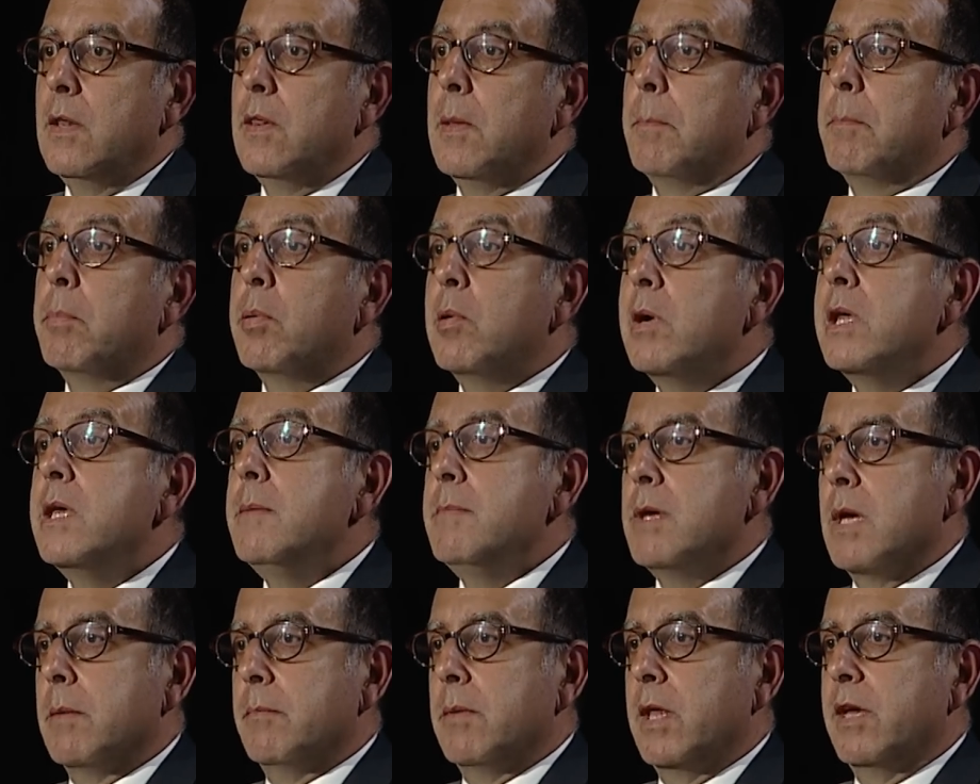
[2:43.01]
The
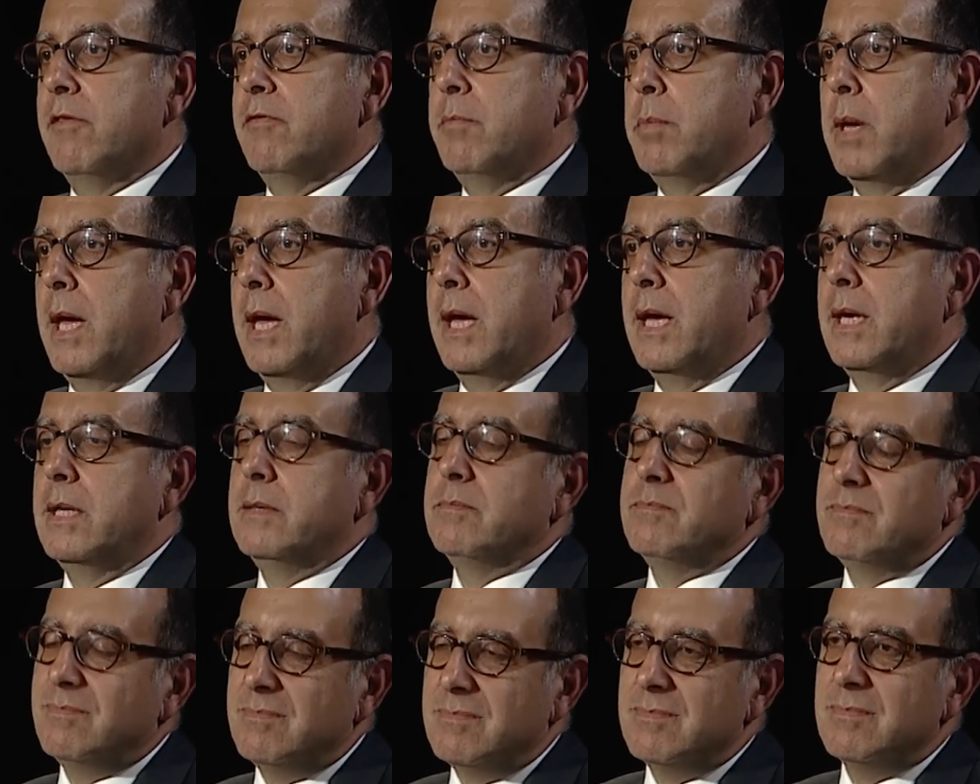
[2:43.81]
premium they've
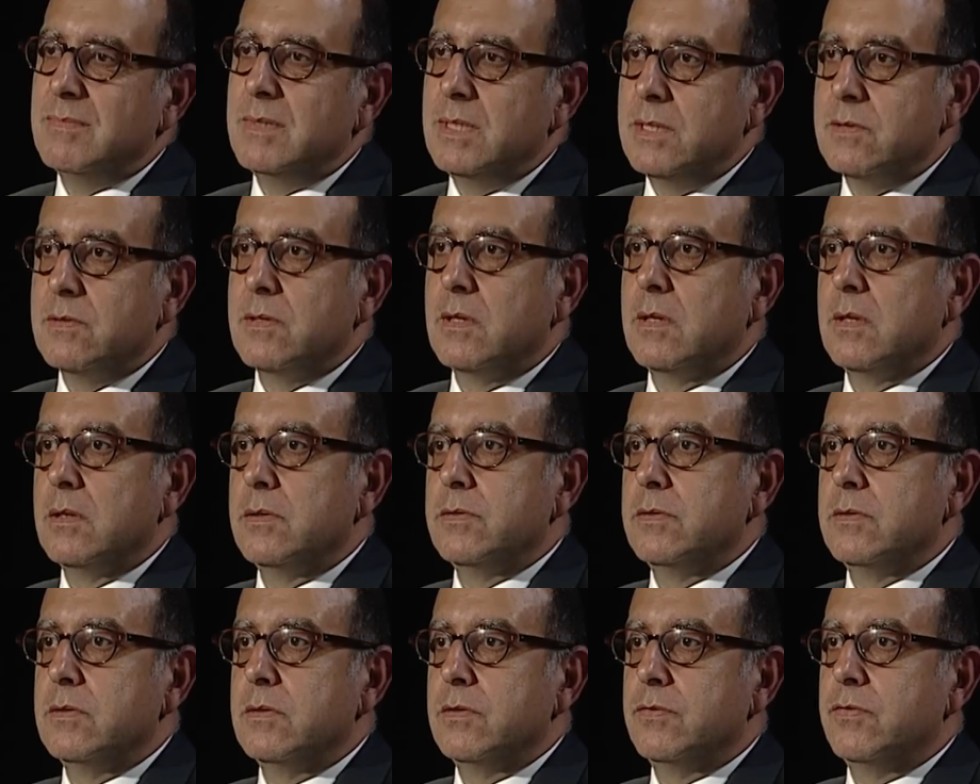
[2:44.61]
paid is
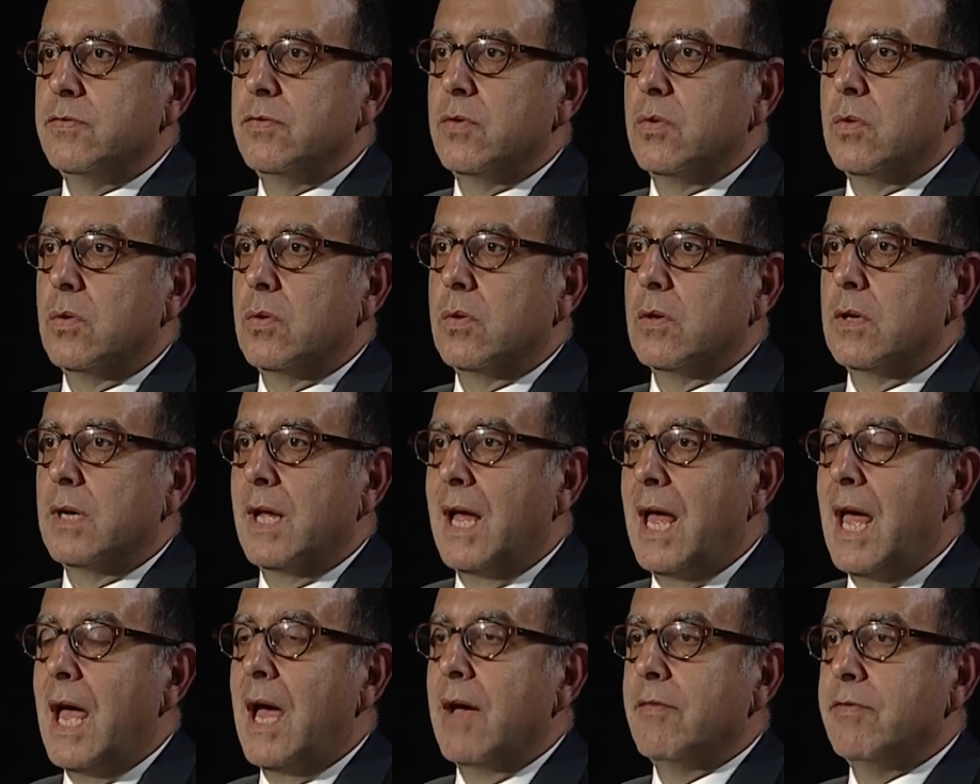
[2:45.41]
closer to
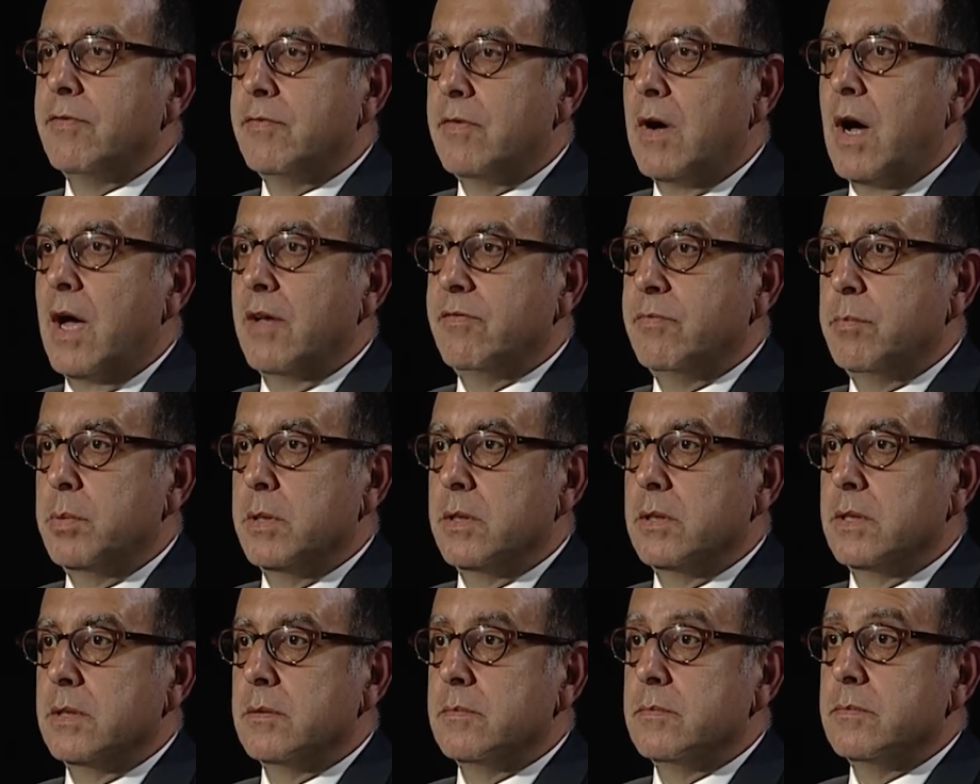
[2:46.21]
$4.5-5
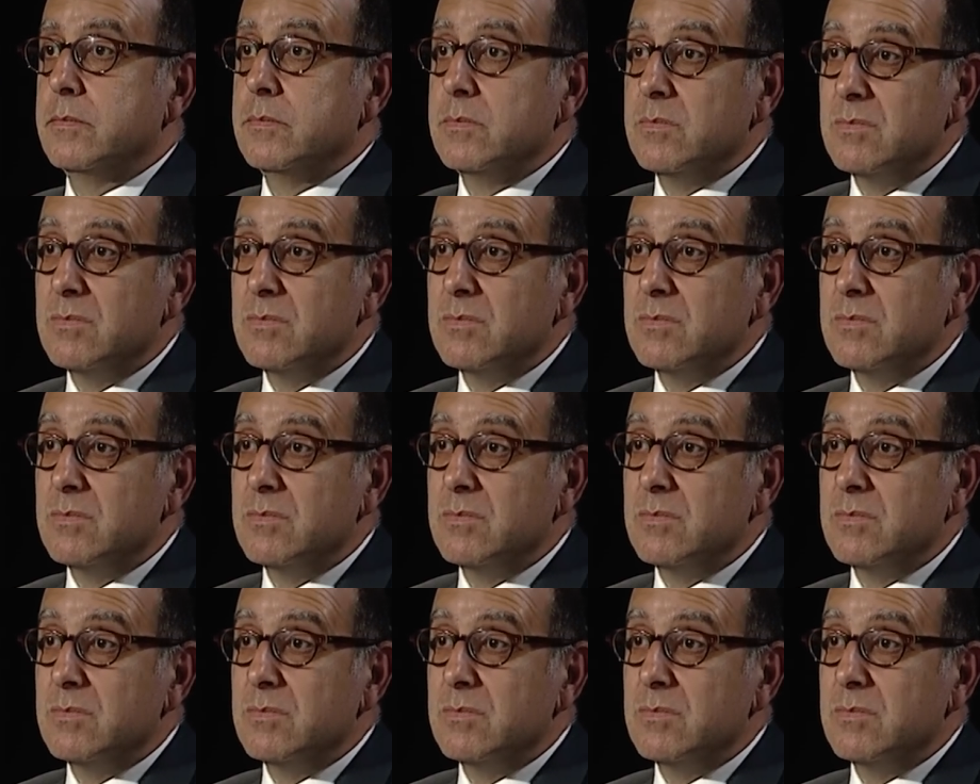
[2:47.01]
billion.